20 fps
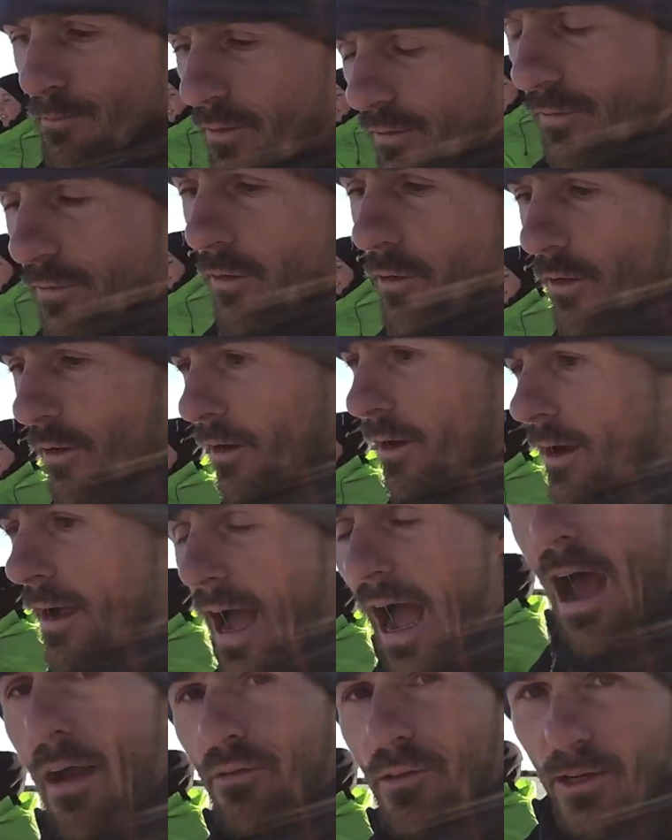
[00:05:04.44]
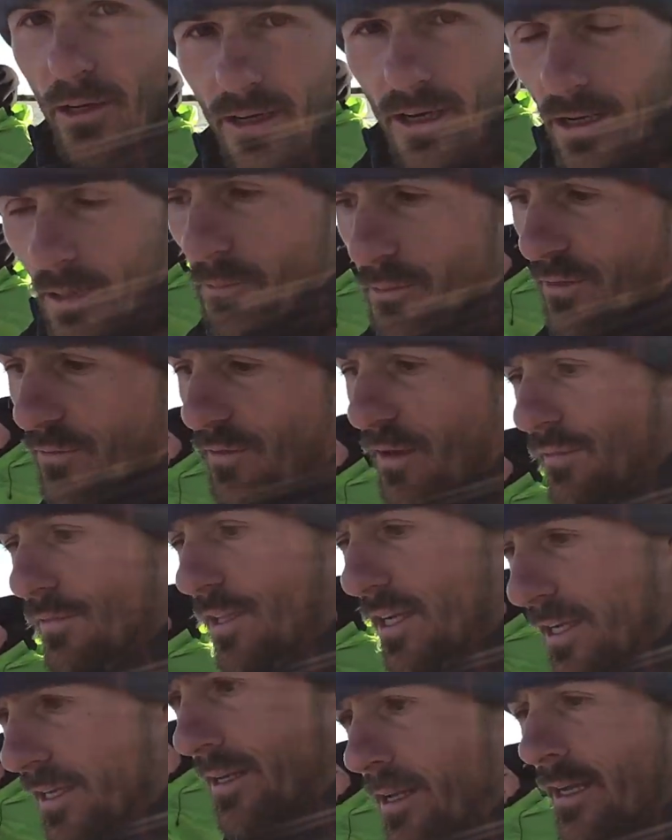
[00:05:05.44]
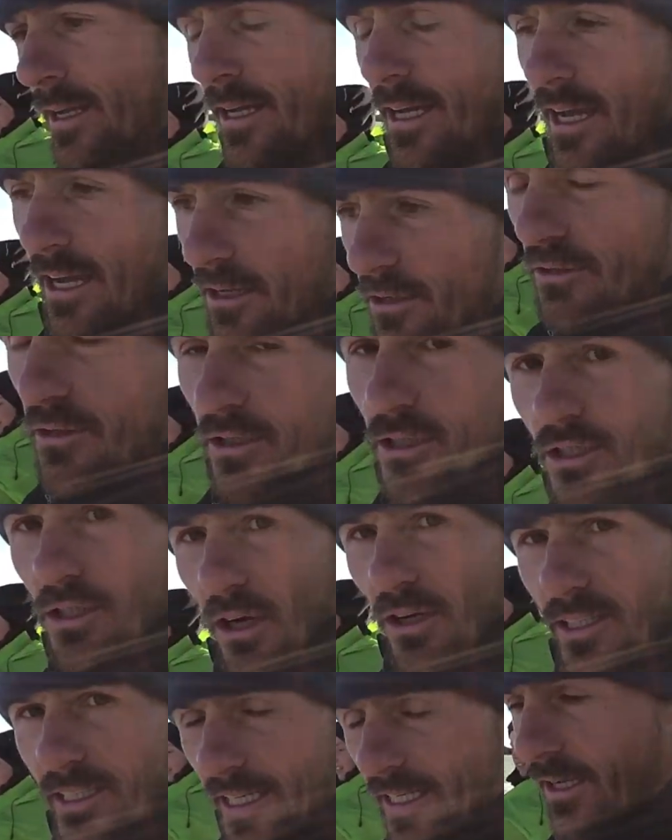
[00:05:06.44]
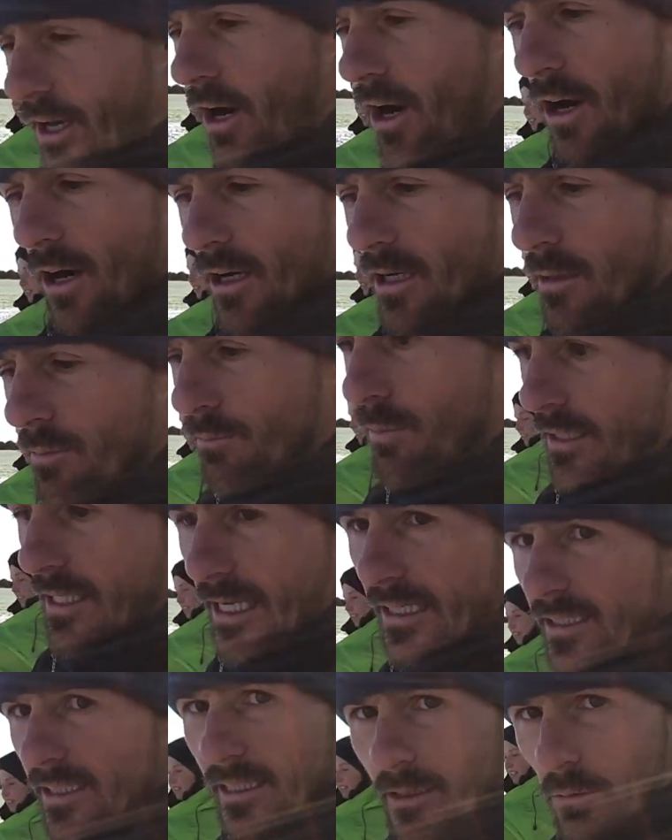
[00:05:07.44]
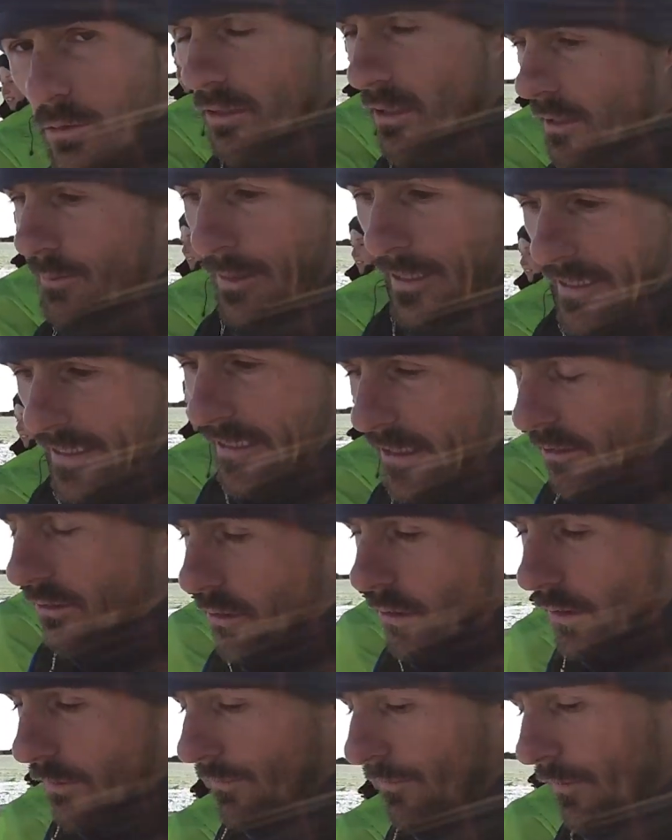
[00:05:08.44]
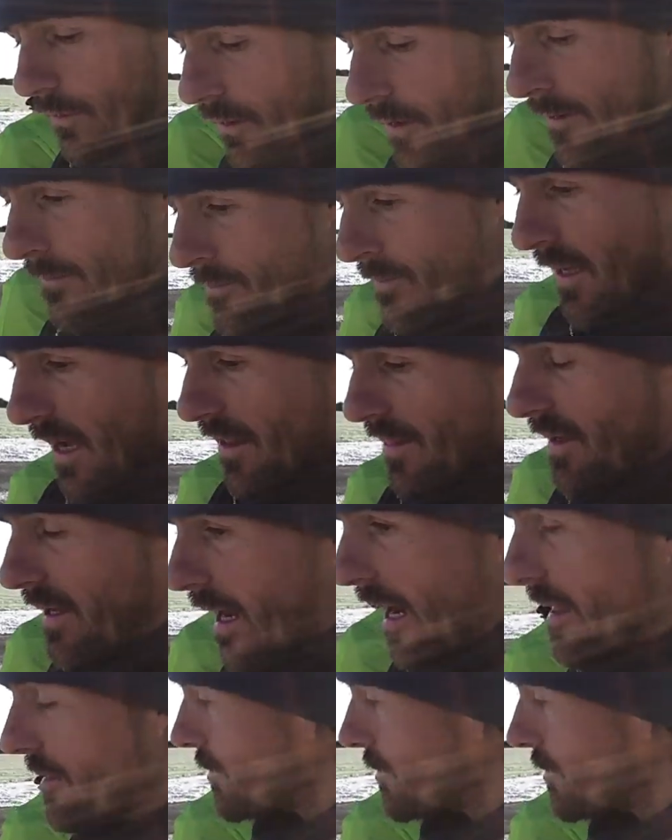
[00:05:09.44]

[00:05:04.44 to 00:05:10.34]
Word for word: before, after kilometer 15, it used to start to get hard. But yesterday wasn't a big deal at all for I think